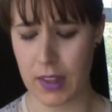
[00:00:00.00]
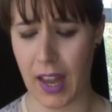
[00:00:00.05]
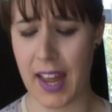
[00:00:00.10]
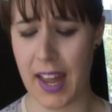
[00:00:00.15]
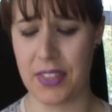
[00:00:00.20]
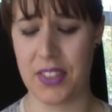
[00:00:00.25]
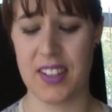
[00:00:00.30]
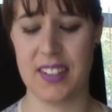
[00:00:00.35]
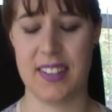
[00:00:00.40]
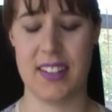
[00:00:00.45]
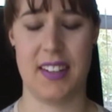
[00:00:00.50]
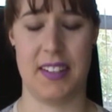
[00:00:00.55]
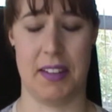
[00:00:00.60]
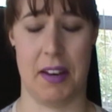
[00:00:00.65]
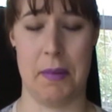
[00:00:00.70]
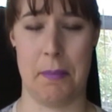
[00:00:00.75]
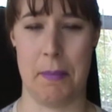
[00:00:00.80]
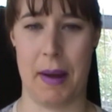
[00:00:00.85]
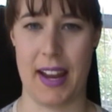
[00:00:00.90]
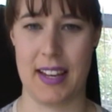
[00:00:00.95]
And this is
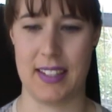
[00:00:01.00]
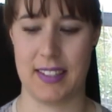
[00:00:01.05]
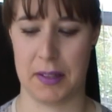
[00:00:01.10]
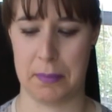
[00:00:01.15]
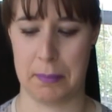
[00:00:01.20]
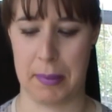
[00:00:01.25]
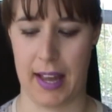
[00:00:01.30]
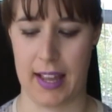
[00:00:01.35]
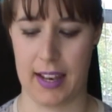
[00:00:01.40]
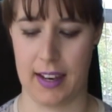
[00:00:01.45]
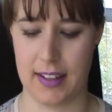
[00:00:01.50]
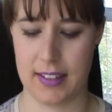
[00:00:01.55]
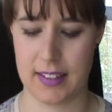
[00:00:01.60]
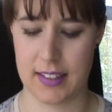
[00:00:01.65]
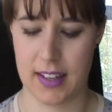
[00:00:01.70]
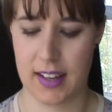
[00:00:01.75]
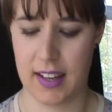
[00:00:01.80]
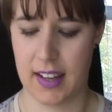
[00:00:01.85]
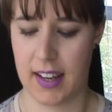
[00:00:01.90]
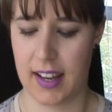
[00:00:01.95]
an amazing palette.